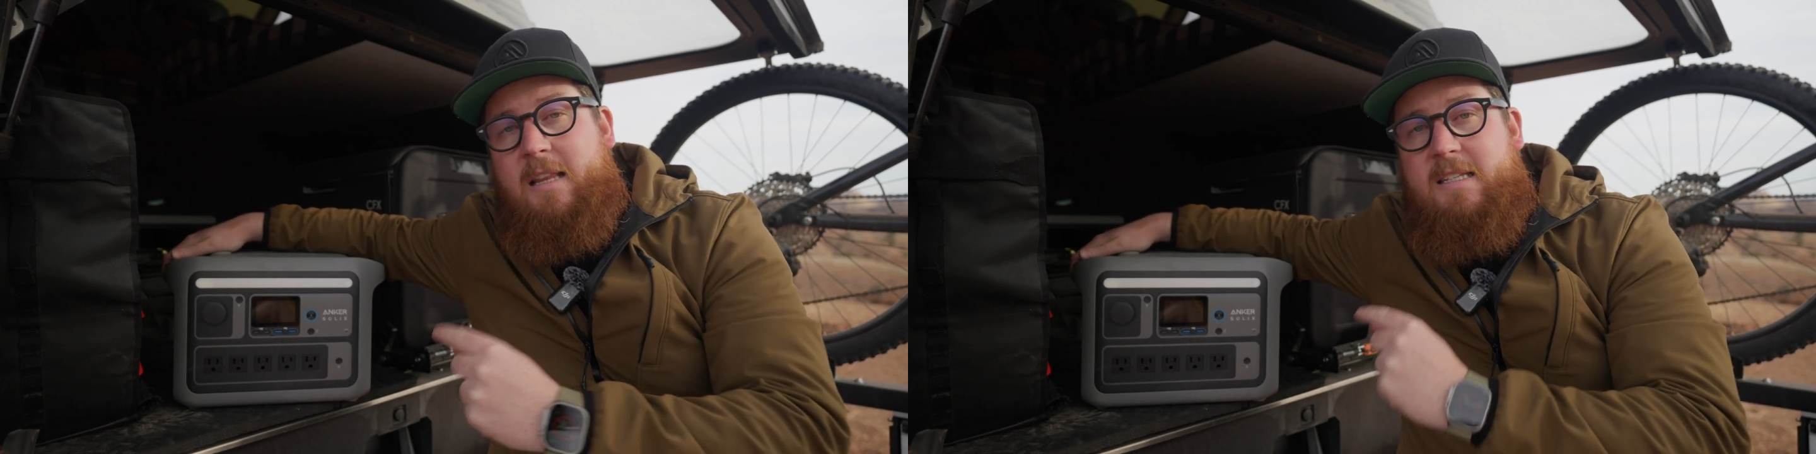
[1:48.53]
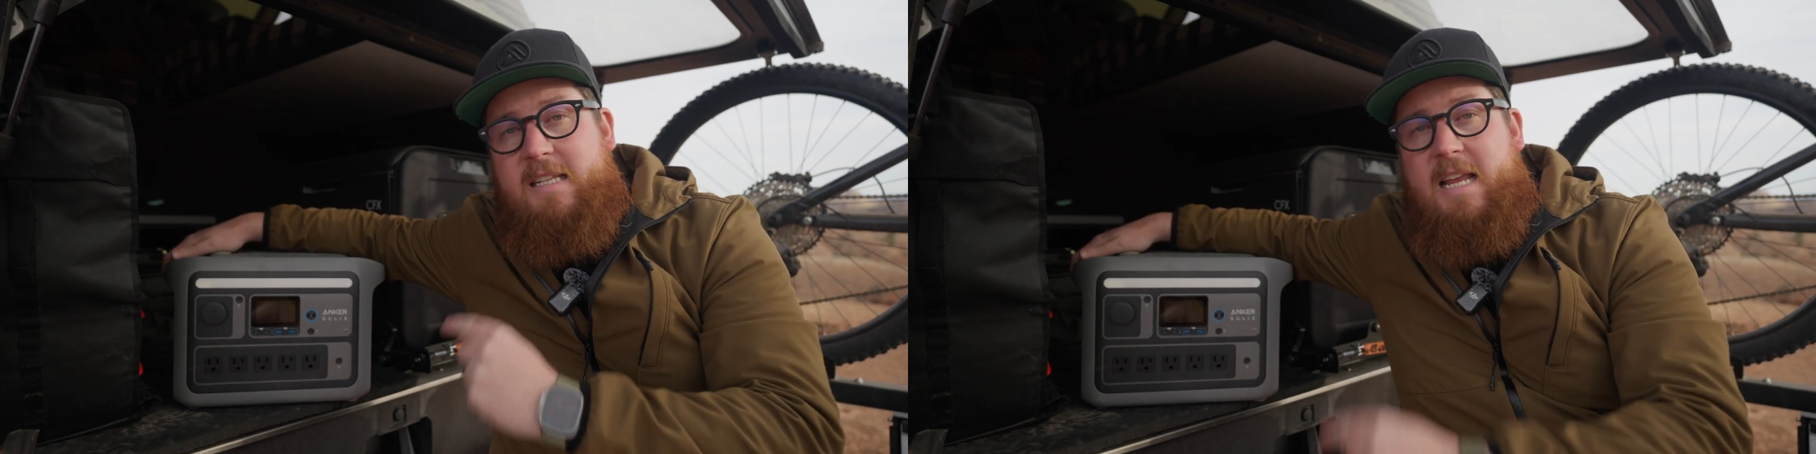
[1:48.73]

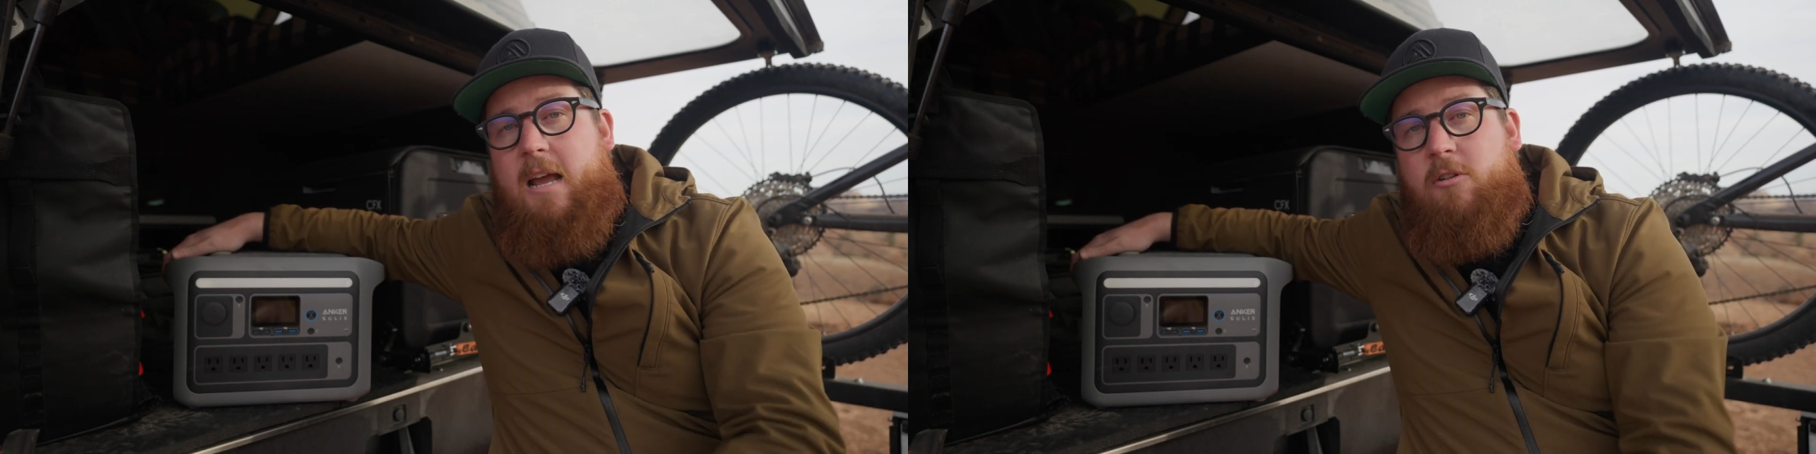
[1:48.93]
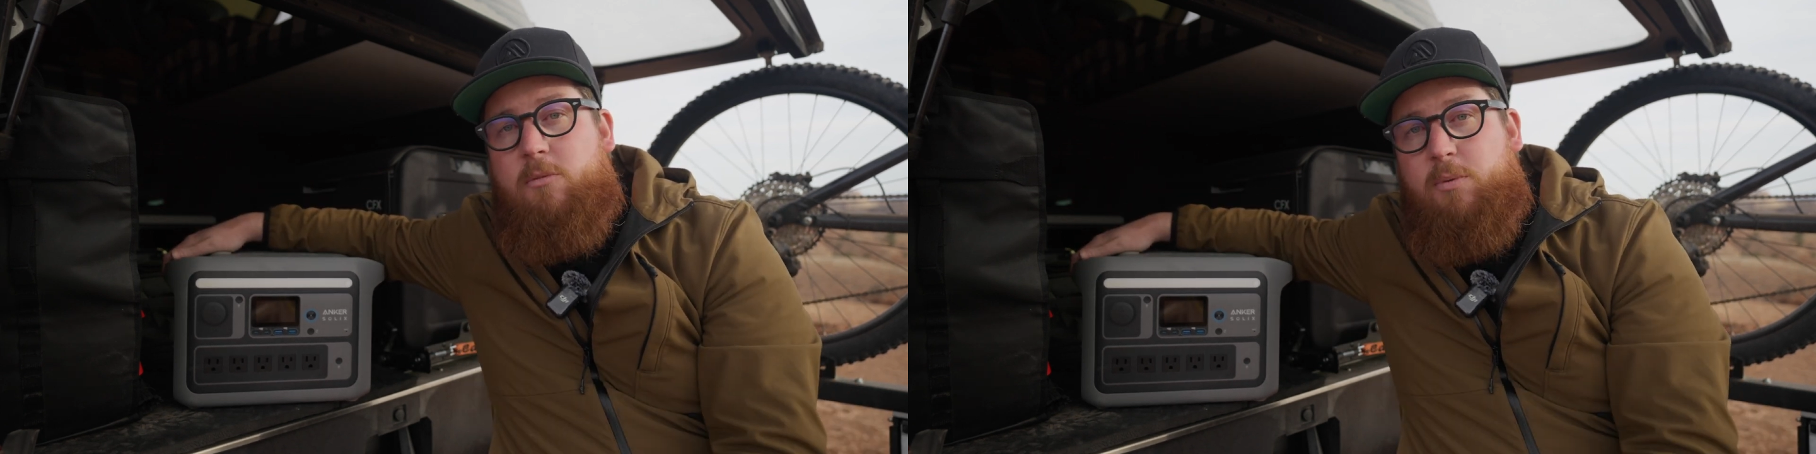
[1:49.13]
the
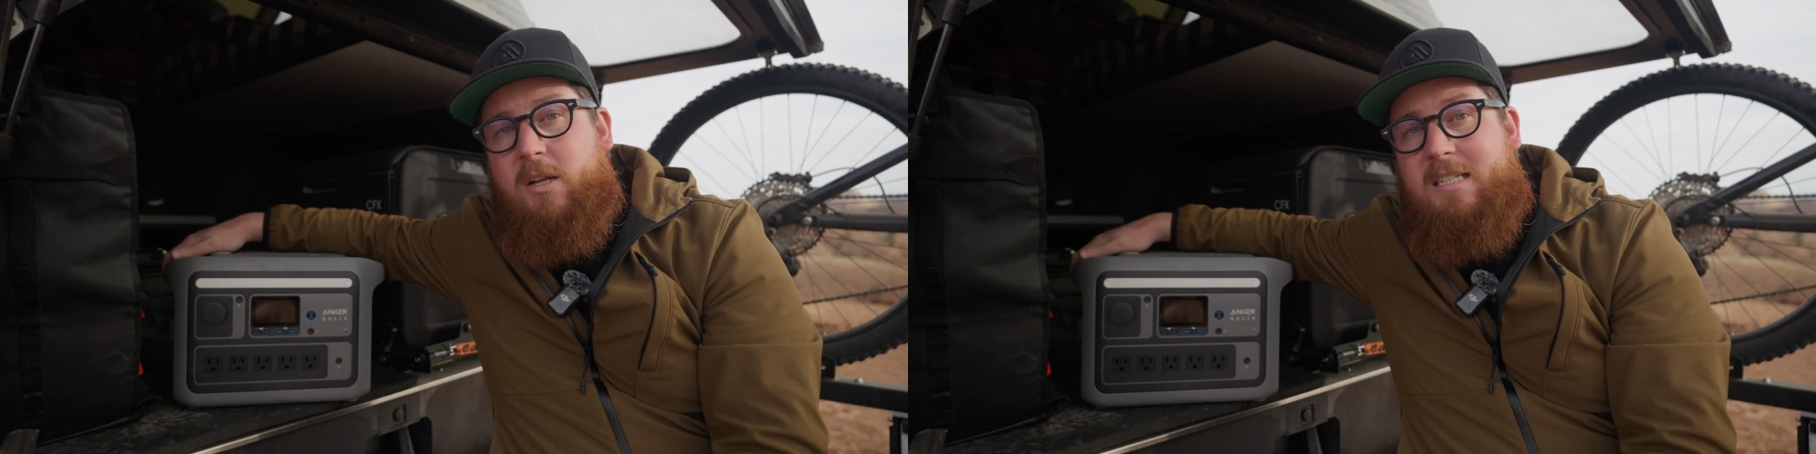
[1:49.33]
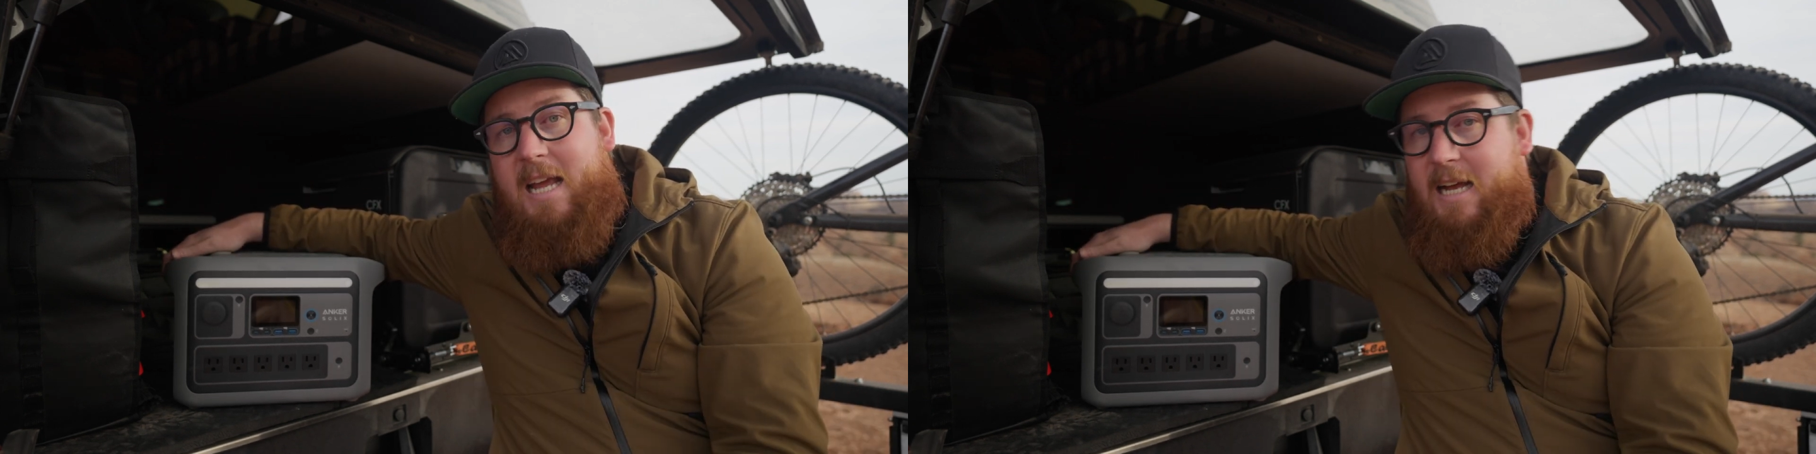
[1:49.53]
C800
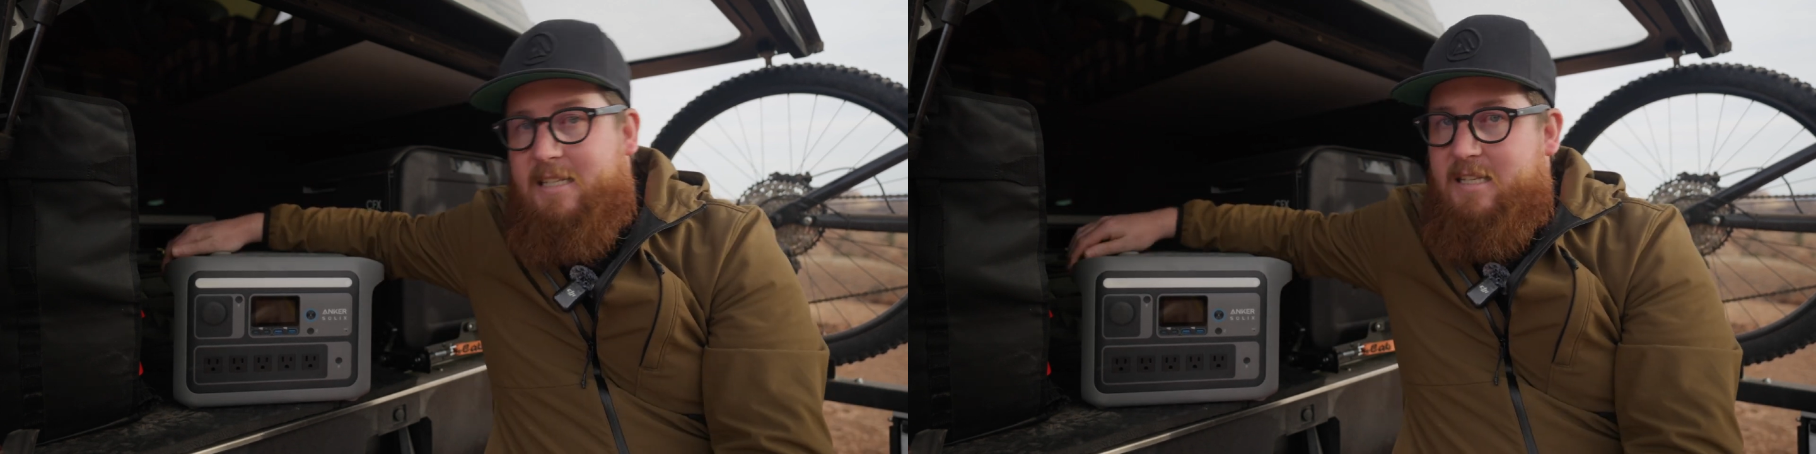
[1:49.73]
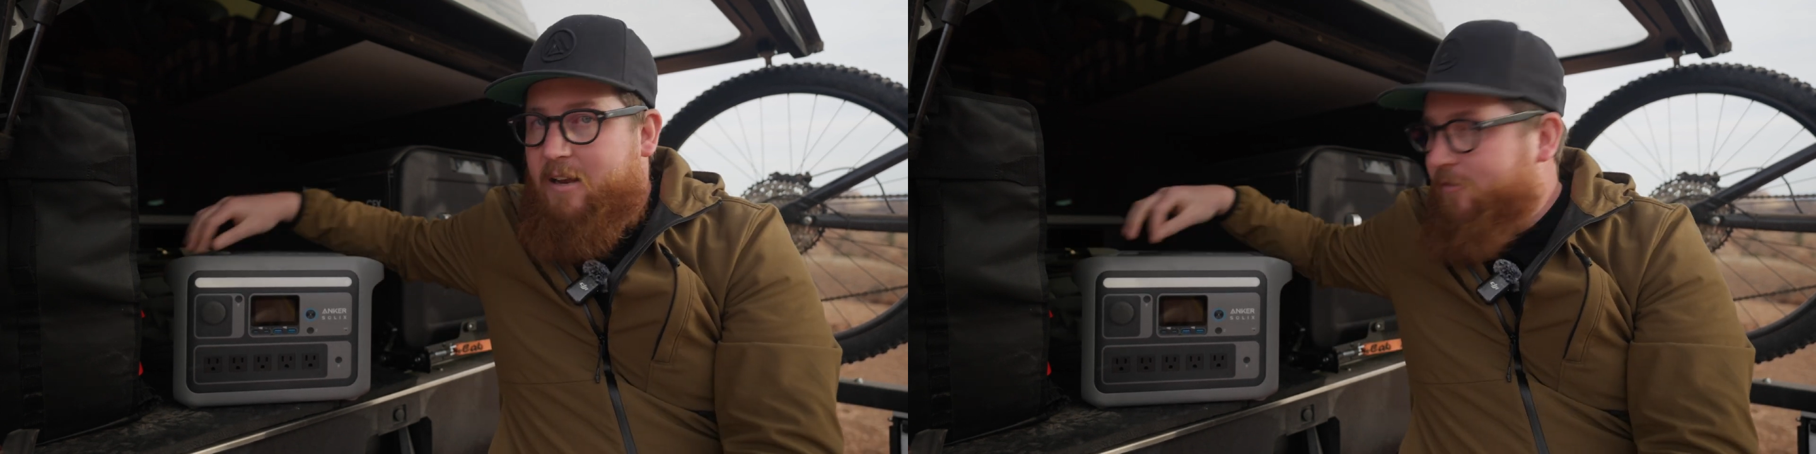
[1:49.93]
Plus has that